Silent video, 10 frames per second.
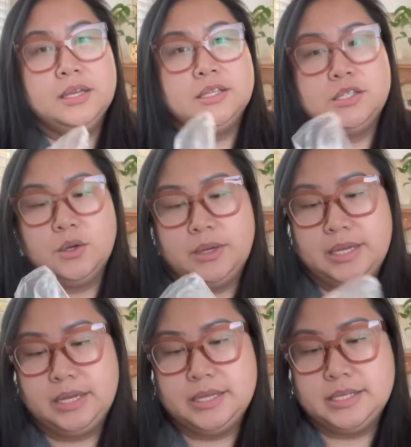So
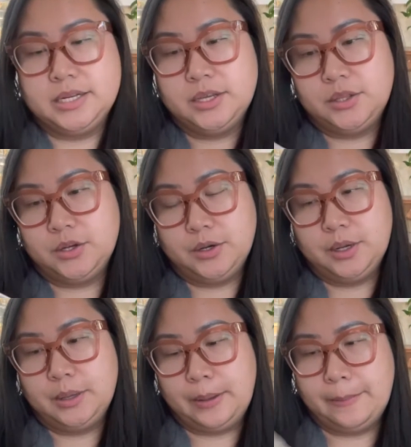it is another
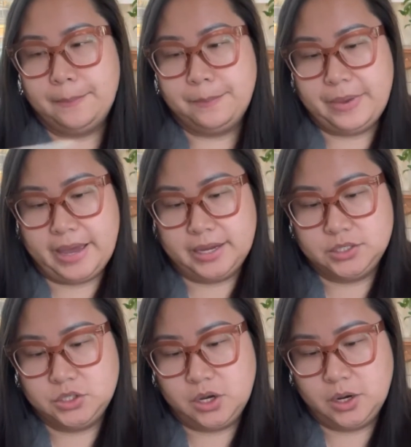bag
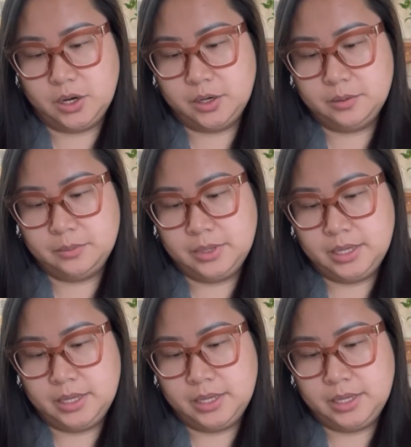charm.